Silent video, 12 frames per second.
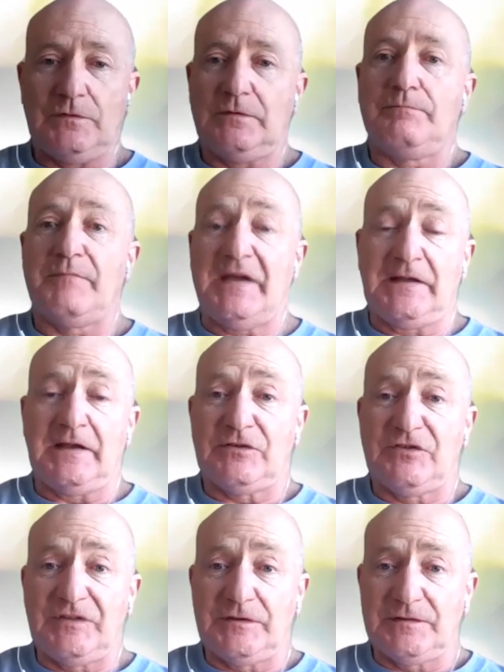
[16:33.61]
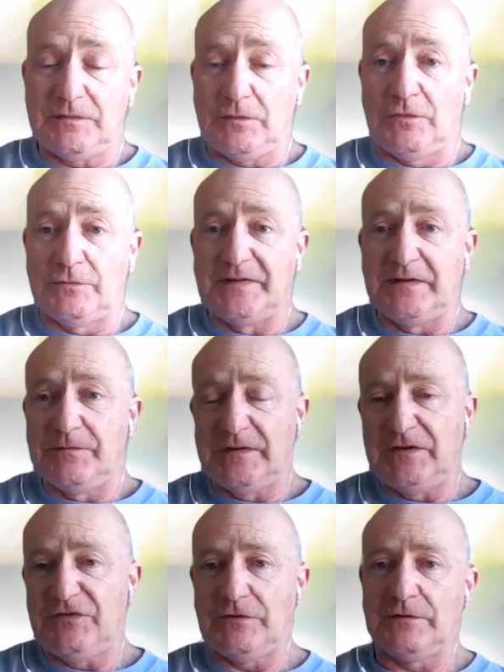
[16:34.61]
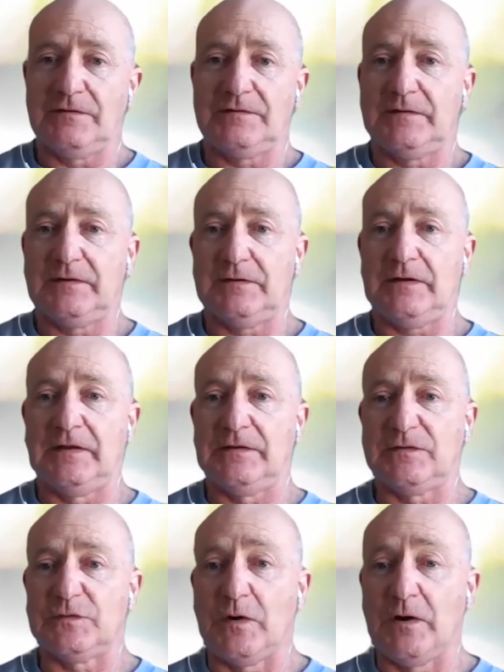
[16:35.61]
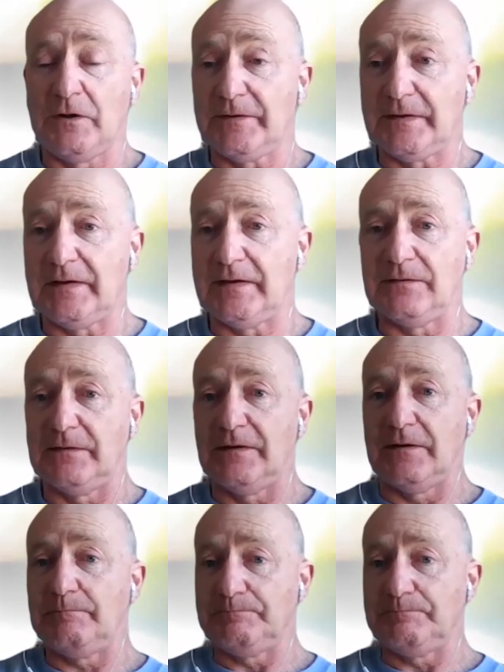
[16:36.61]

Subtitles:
manages all the definitions and so on, and